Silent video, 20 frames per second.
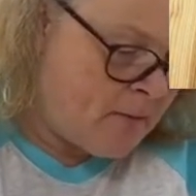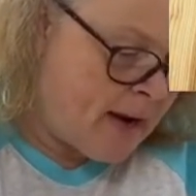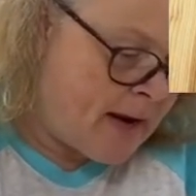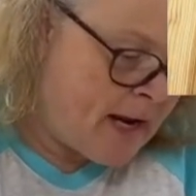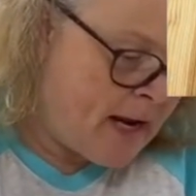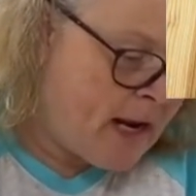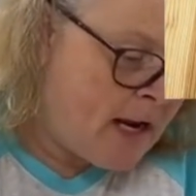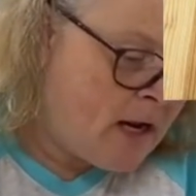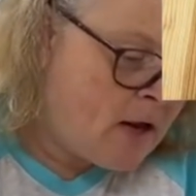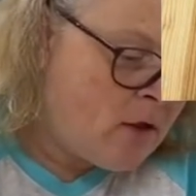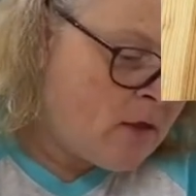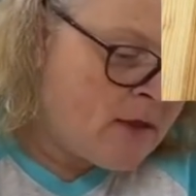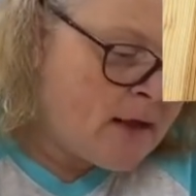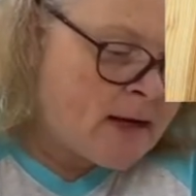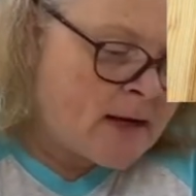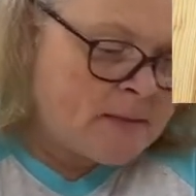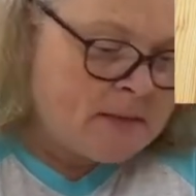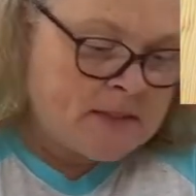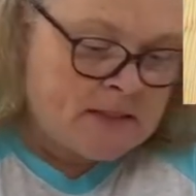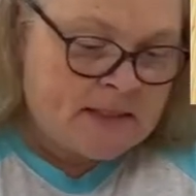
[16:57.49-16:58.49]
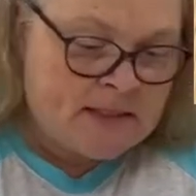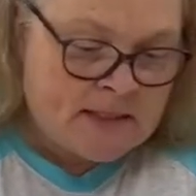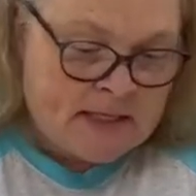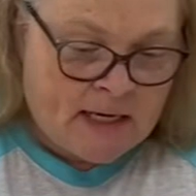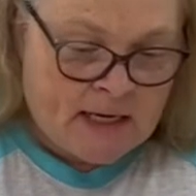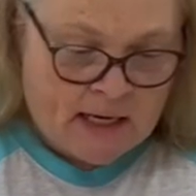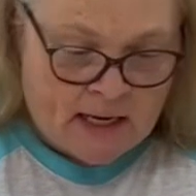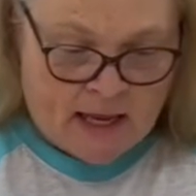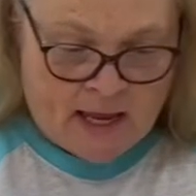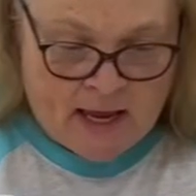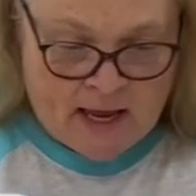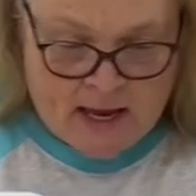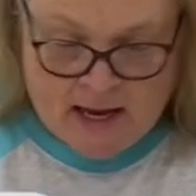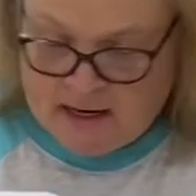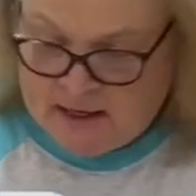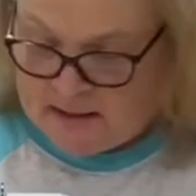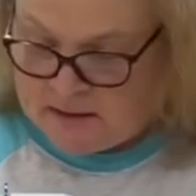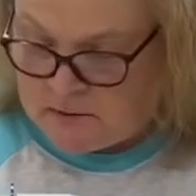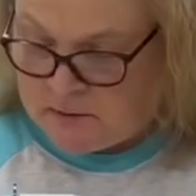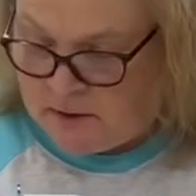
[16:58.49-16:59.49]
And from my angle that I'm
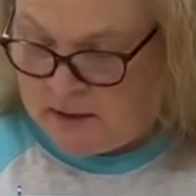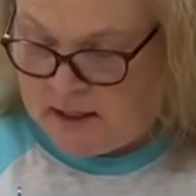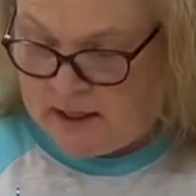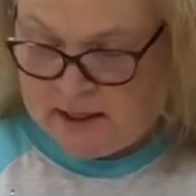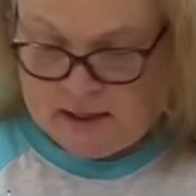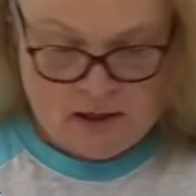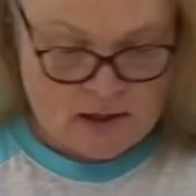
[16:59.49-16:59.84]
sitting at,